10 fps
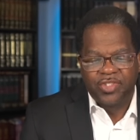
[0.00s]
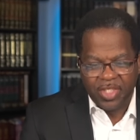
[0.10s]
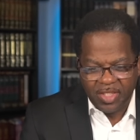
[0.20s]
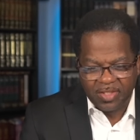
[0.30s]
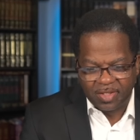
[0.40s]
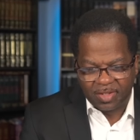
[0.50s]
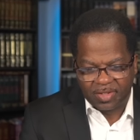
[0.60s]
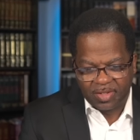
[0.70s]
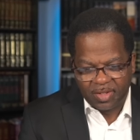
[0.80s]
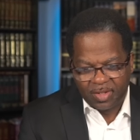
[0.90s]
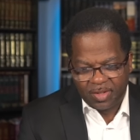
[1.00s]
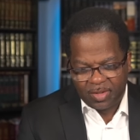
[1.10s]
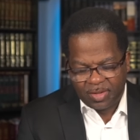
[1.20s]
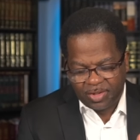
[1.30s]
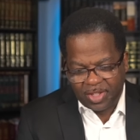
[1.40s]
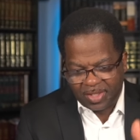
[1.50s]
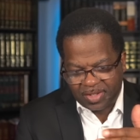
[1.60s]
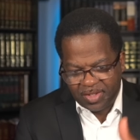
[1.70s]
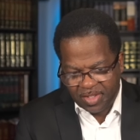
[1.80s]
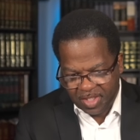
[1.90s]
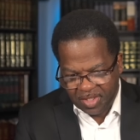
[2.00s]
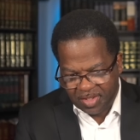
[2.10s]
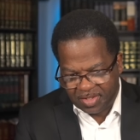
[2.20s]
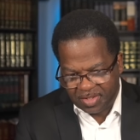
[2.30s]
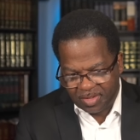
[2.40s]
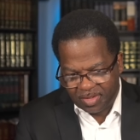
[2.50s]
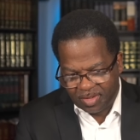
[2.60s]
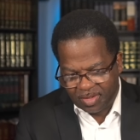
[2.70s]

Jesus just needs,